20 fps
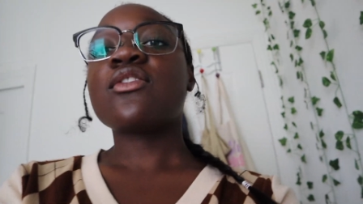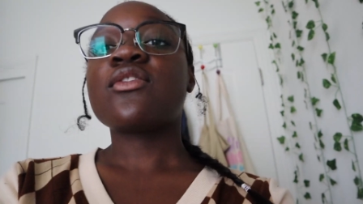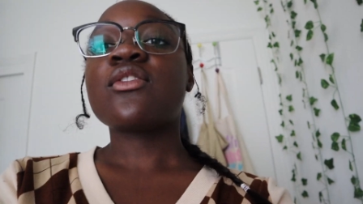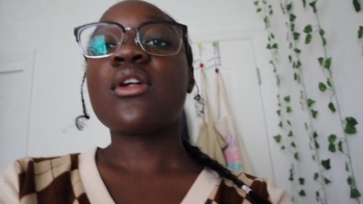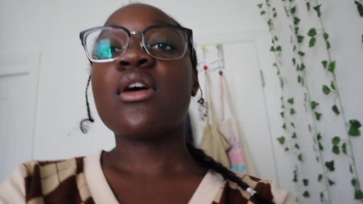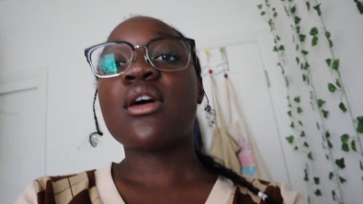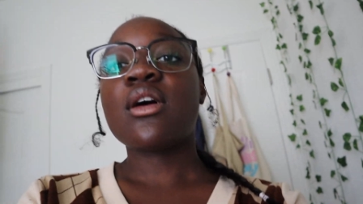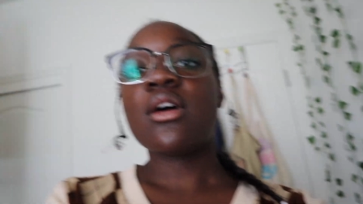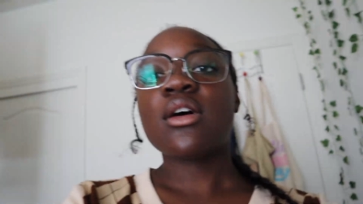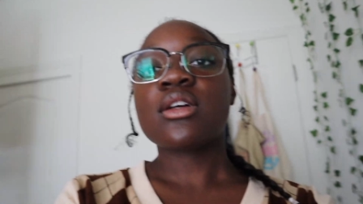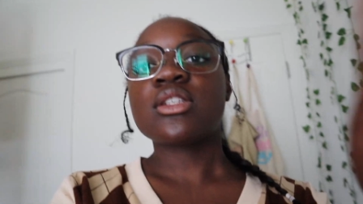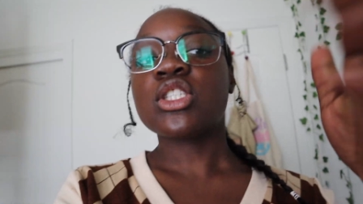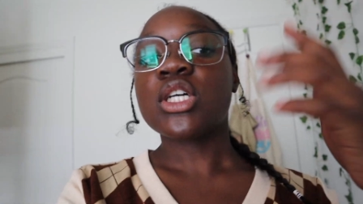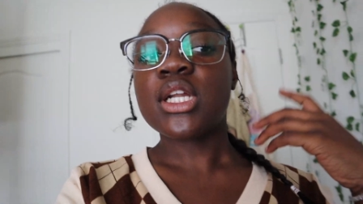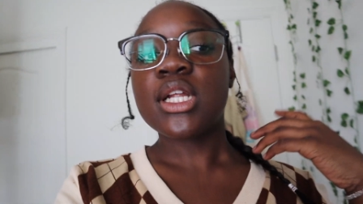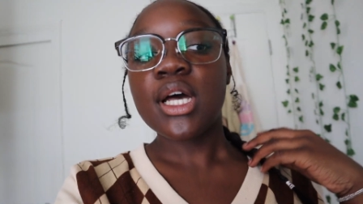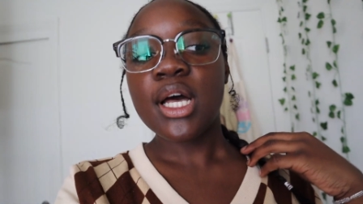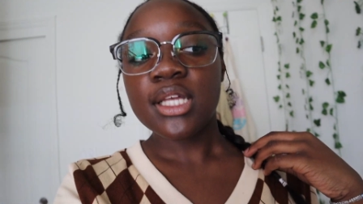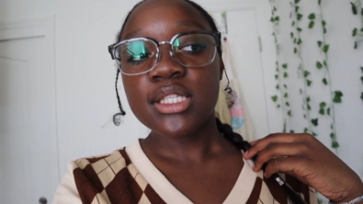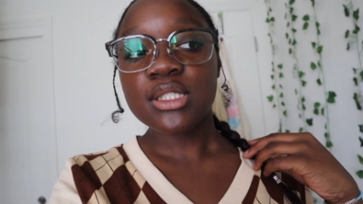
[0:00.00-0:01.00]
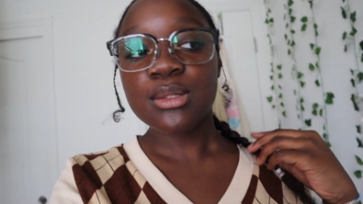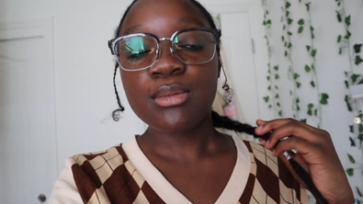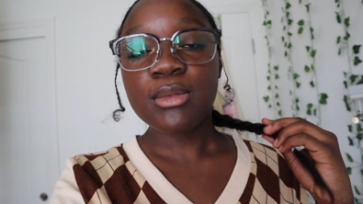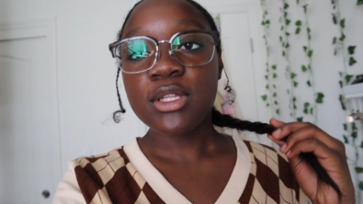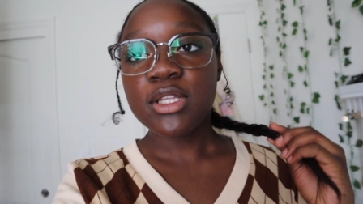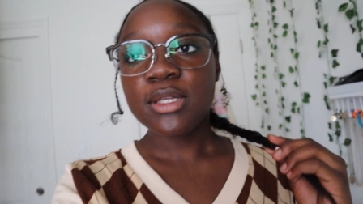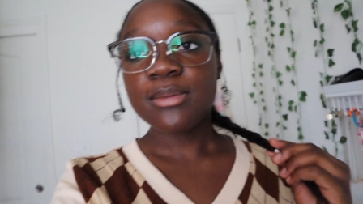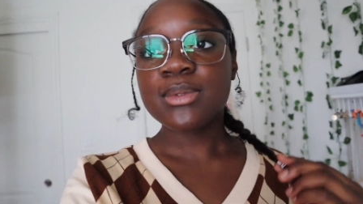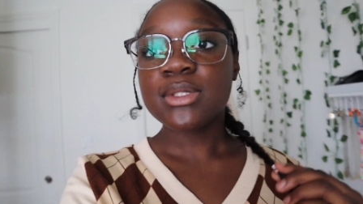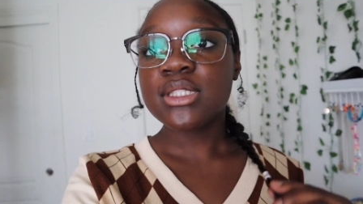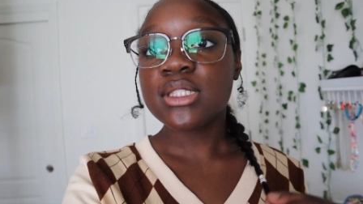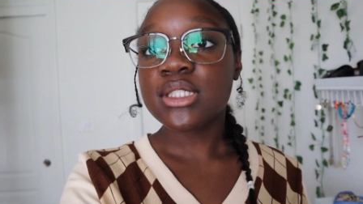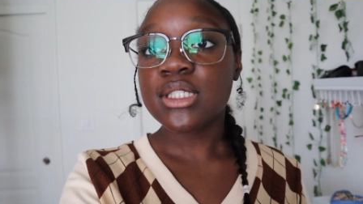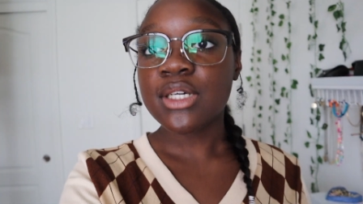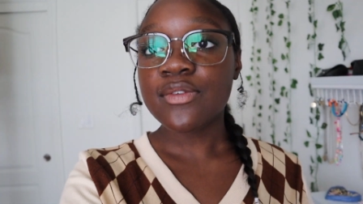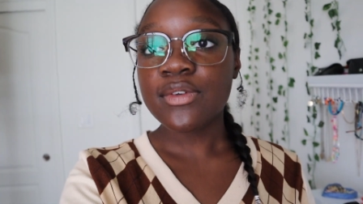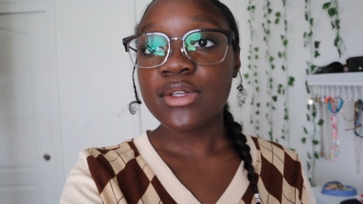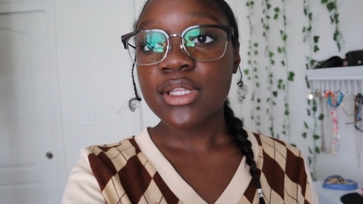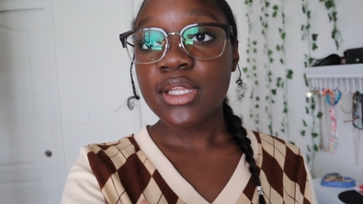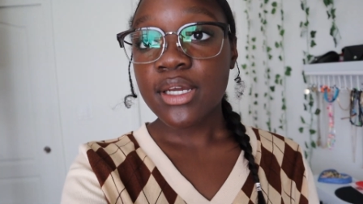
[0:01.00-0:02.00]
vlog, try to add some clips and
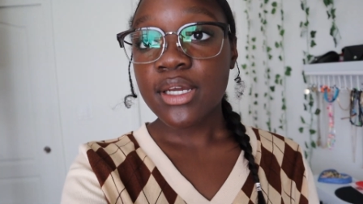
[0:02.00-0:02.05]
stuff in